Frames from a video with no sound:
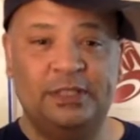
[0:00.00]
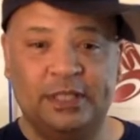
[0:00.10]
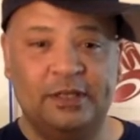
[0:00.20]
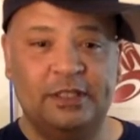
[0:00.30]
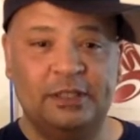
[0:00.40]
is
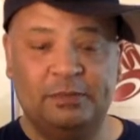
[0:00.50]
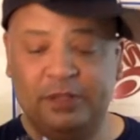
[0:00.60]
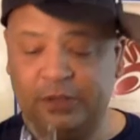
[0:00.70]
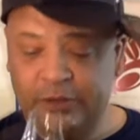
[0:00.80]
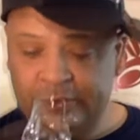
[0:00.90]
gonna
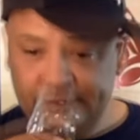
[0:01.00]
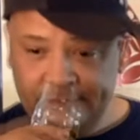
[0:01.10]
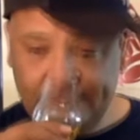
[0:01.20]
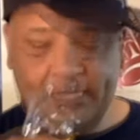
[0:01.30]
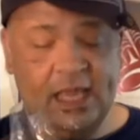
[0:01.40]
explode.
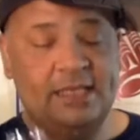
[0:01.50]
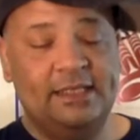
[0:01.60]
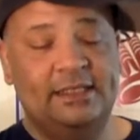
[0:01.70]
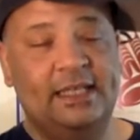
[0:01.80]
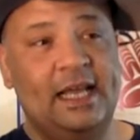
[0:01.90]
That's
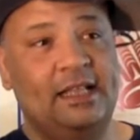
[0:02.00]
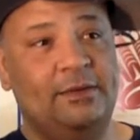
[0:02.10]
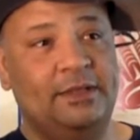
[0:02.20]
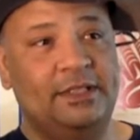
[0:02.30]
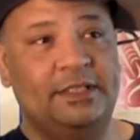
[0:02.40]
exactly
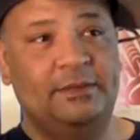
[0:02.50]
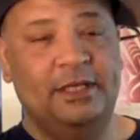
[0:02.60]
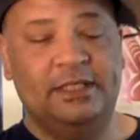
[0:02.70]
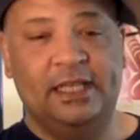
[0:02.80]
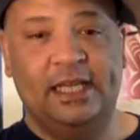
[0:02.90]
what this
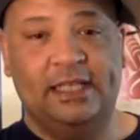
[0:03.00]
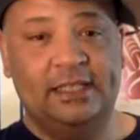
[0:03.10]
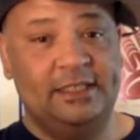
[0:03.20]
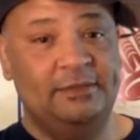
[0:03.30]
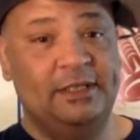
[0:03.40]
smells like.
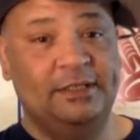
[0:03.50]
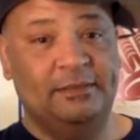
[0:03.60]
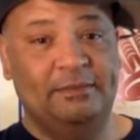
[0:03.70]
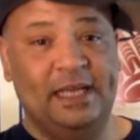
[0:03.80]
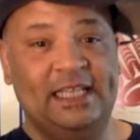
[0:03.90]
This smells
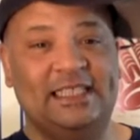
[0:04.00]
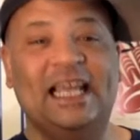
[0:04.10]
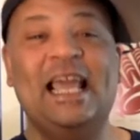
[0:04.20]
amazing.